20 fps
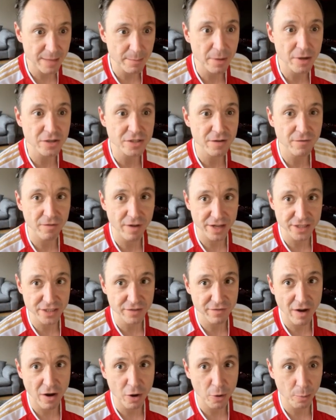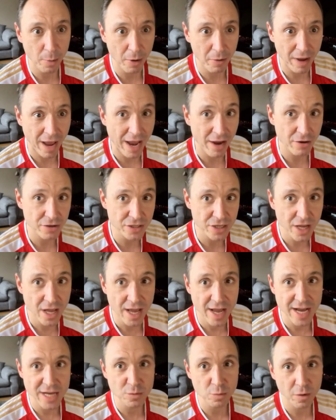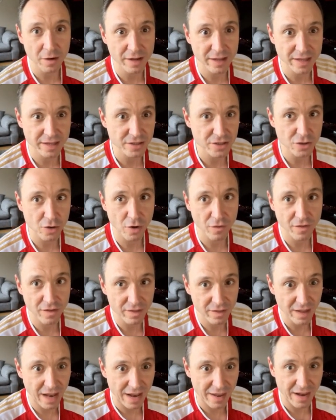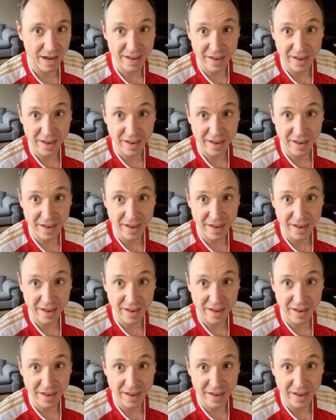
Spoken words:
because the Flask of Alchemy or Chaos is one of the sort of like